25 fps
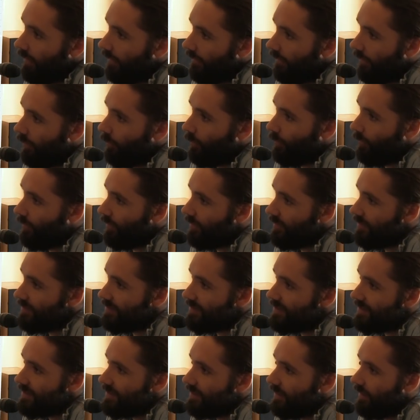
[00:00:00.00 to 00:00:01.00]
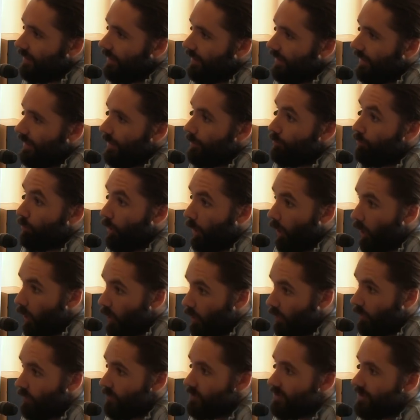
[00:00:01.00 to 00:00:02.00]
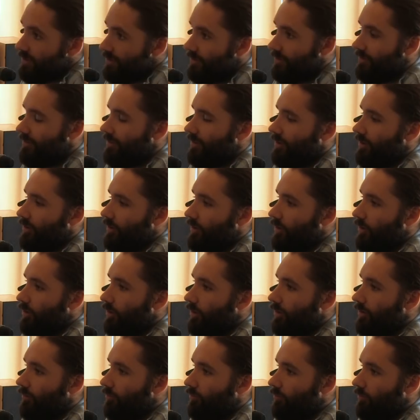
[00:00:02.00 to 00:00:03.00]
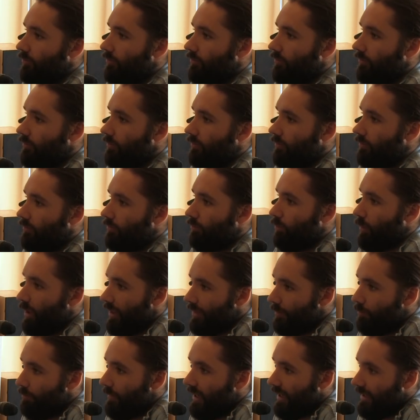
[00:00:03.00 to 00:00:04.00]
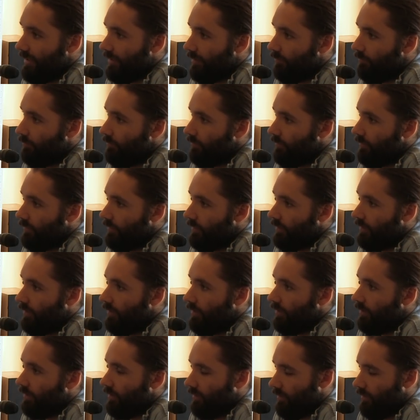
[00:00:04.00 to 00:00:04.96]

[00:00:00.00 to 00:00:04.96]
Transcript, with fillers: that was imposed by the medium. Yeah, yeah.